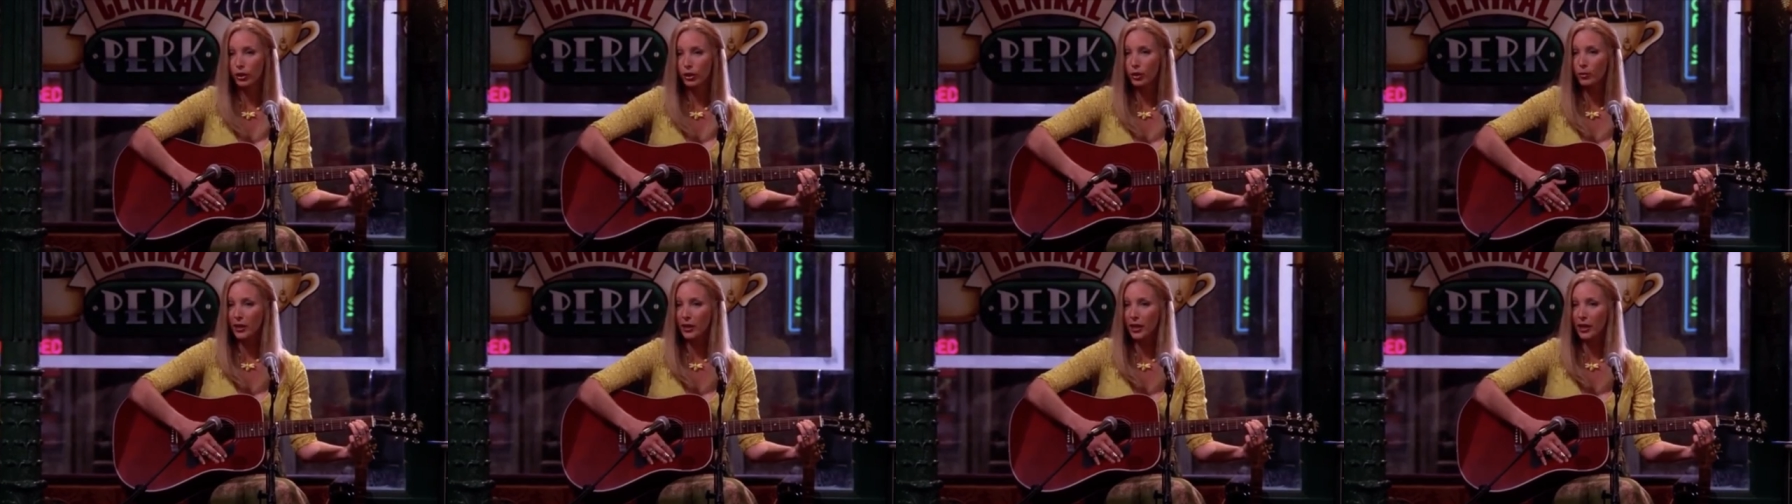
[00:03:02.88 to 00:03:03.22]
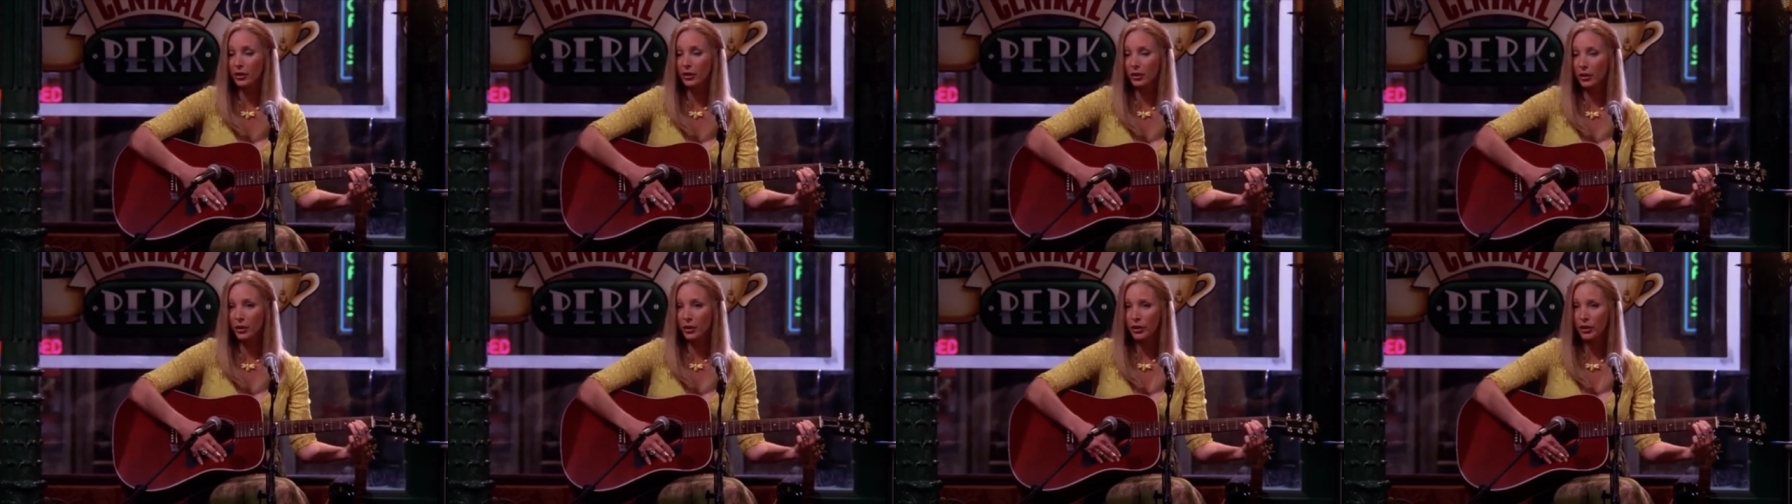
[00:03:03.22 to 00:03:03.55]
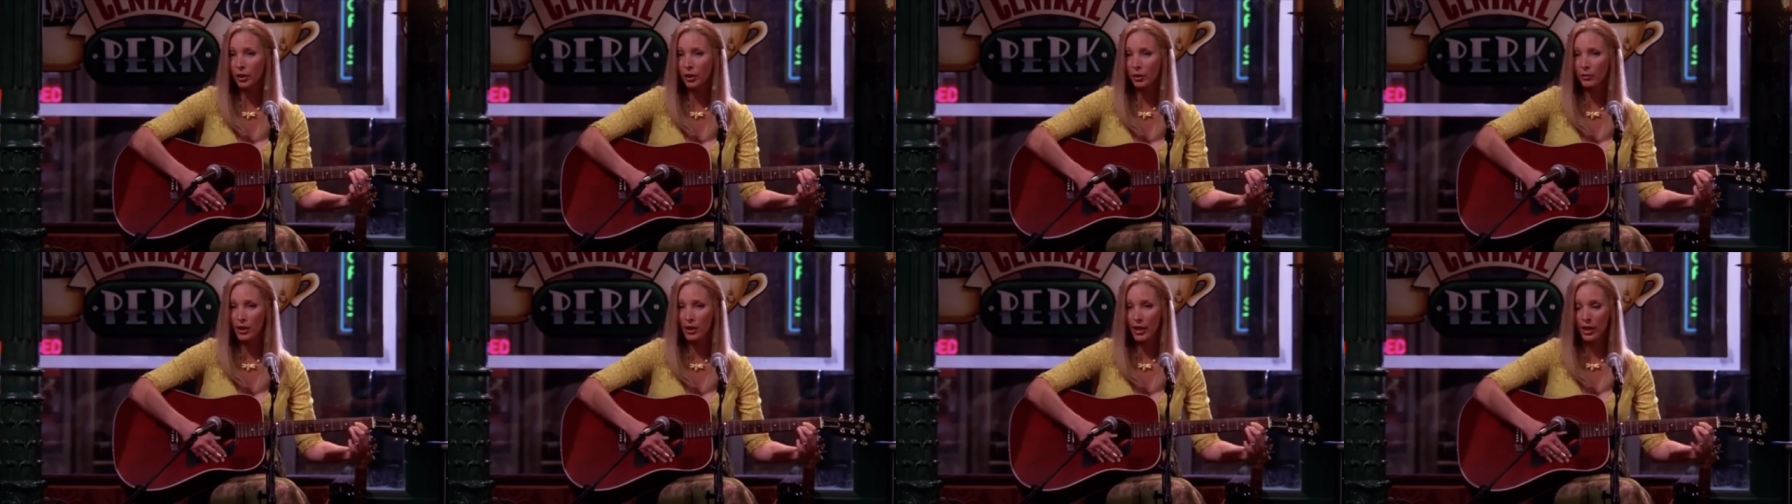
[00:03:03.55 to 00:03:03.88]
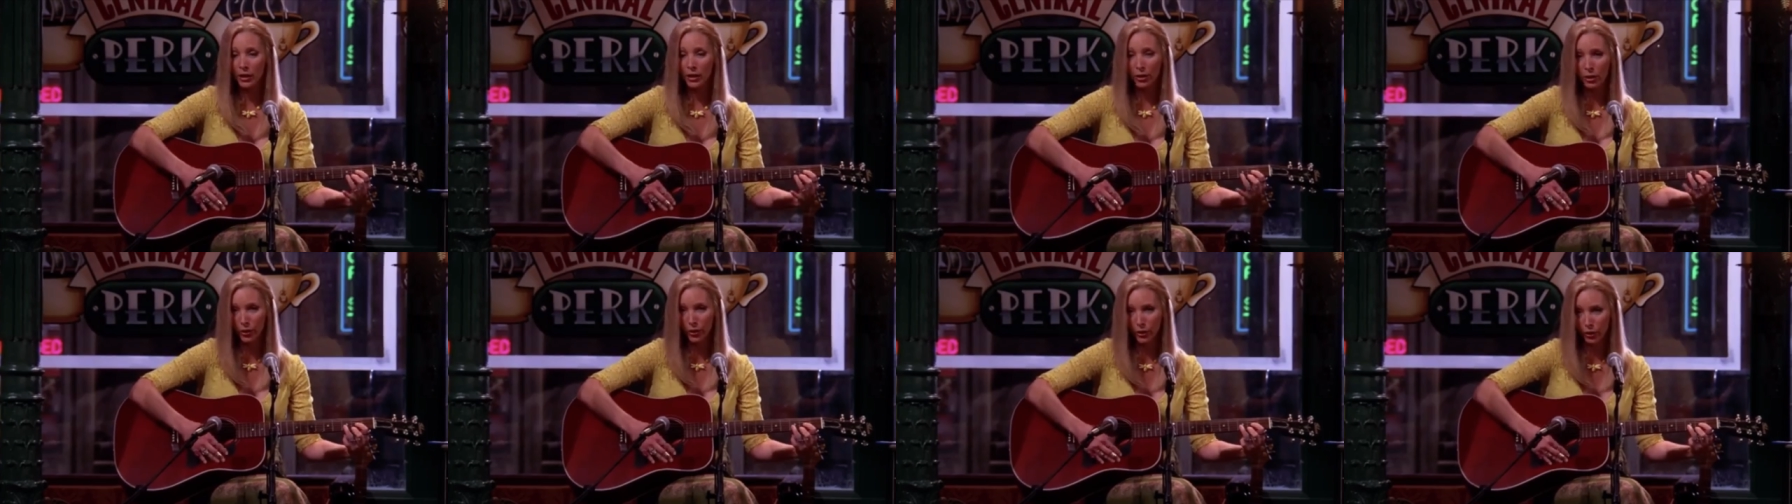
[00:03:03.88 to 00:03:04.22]
little black, little
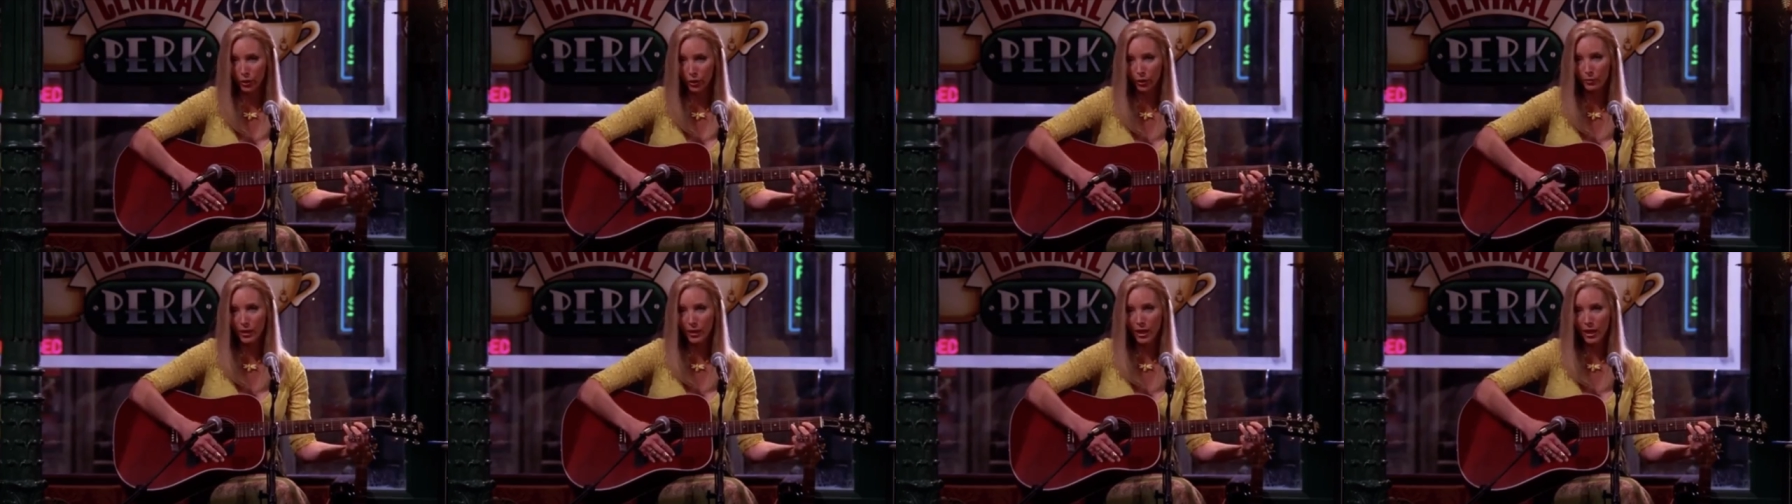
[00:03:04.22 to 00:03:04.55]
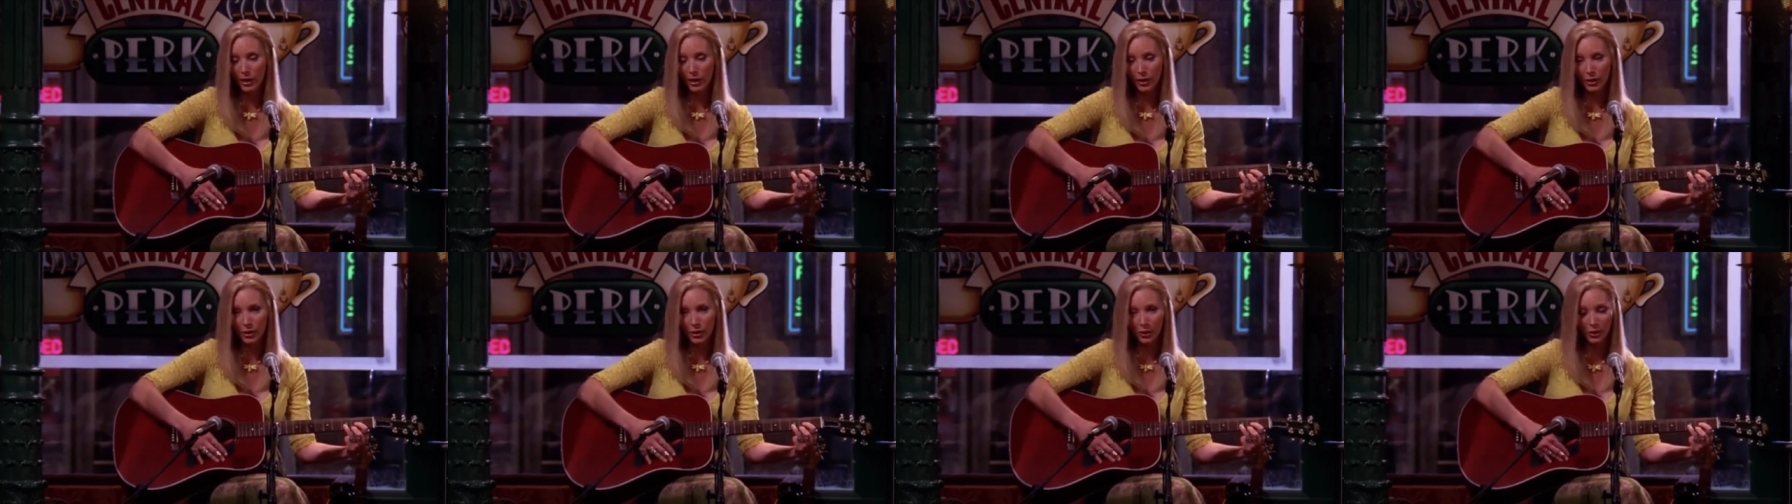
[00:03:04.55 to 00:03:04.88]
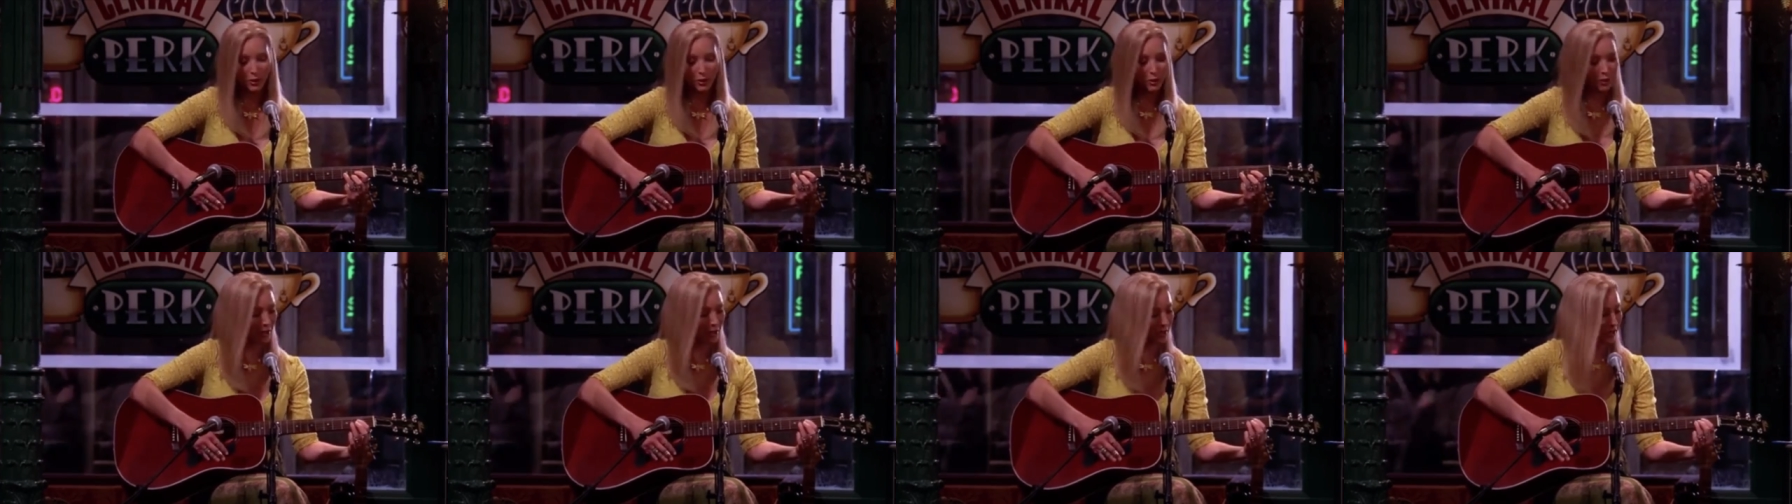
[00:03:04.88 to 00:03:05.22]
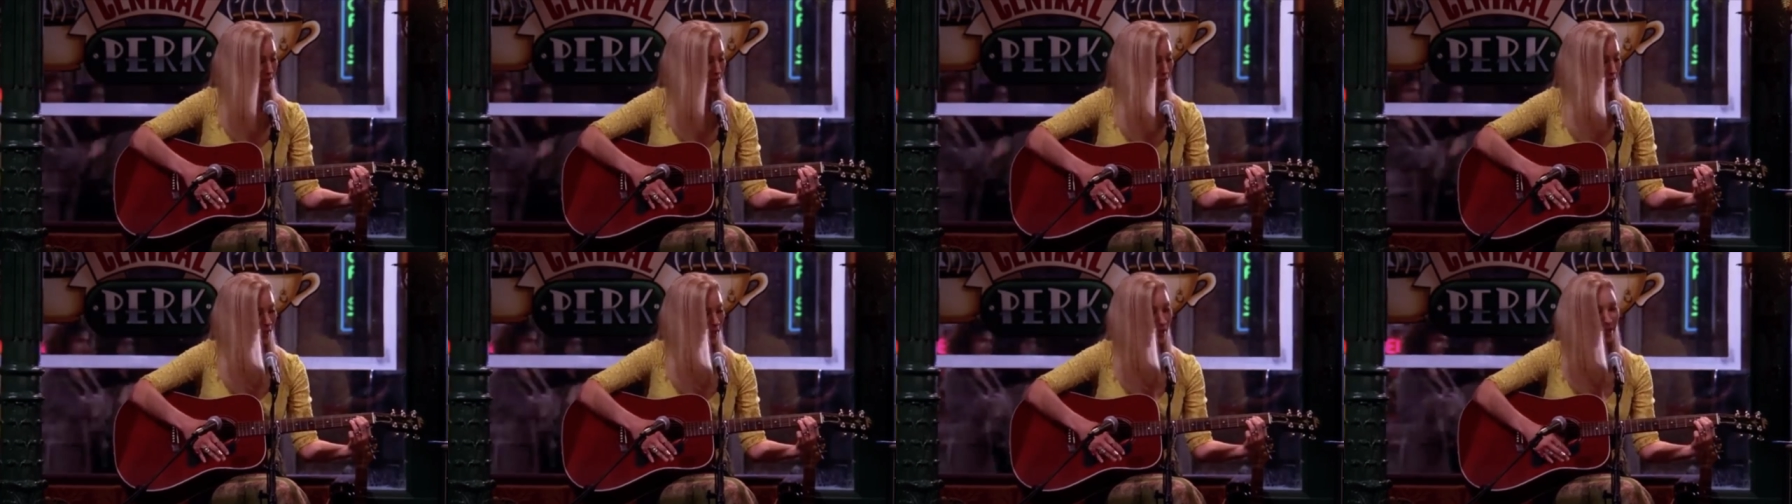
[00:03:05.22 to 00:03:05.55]
black, little black
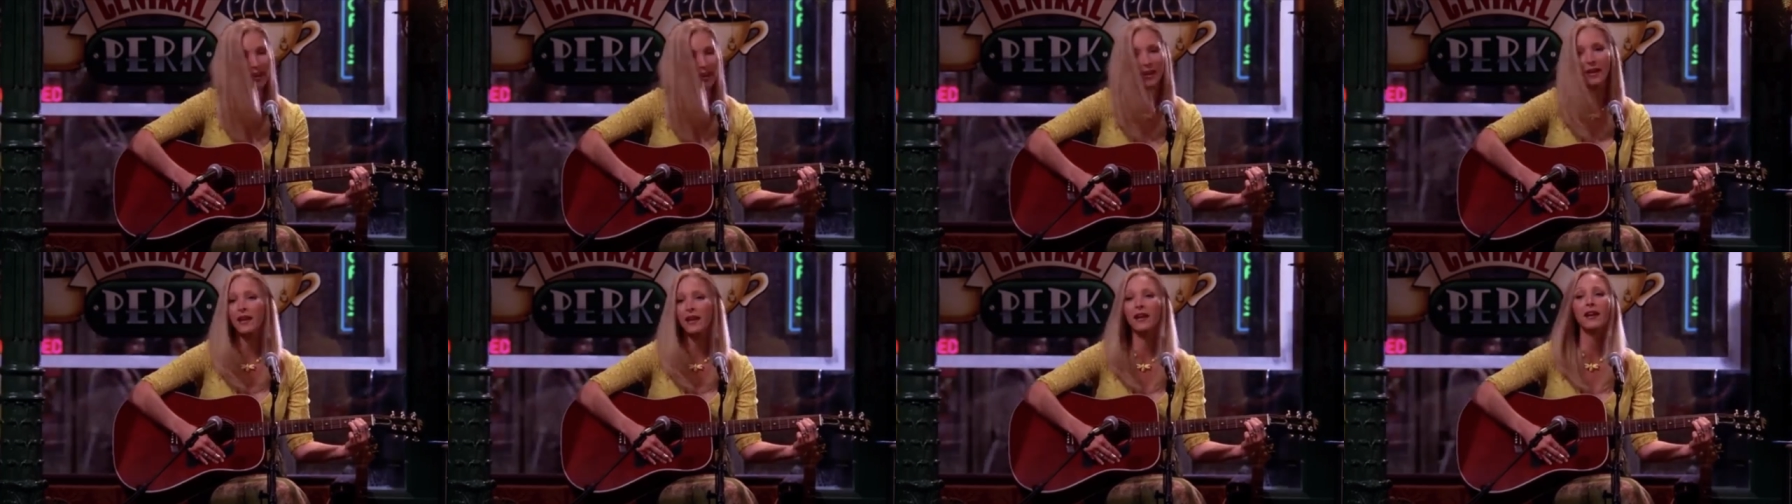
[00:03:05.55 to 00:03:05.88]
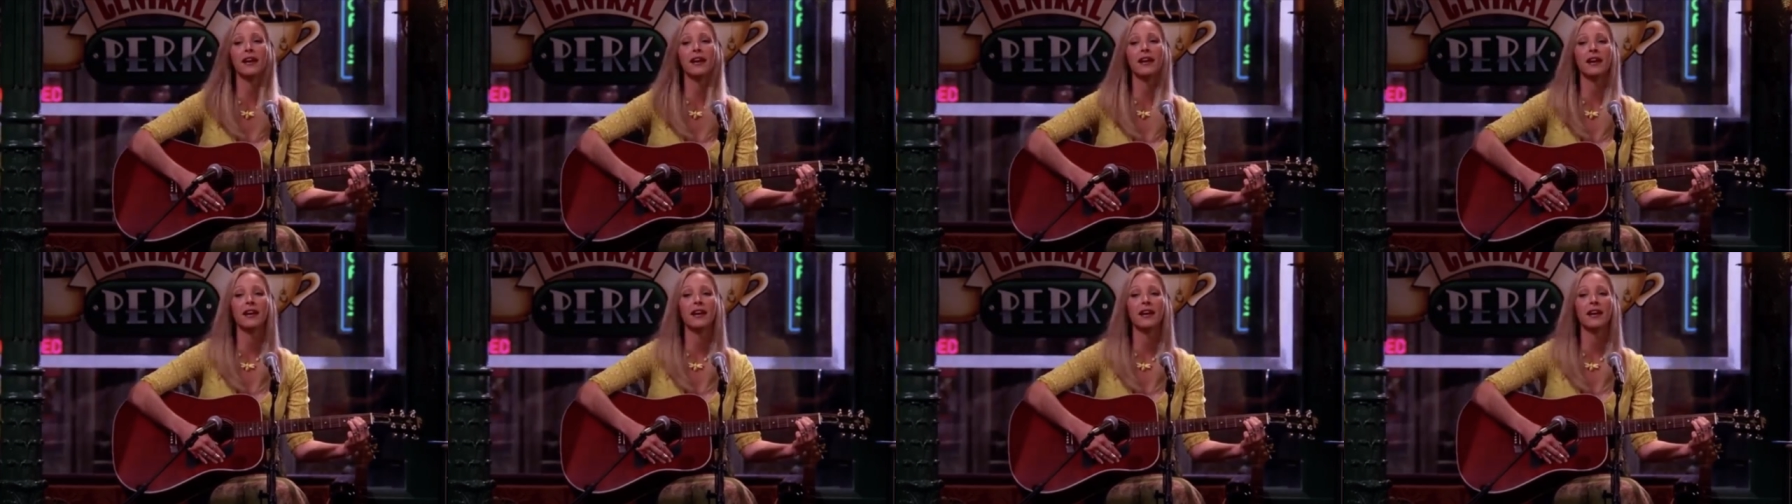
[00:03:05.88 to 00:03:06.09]
curly hair.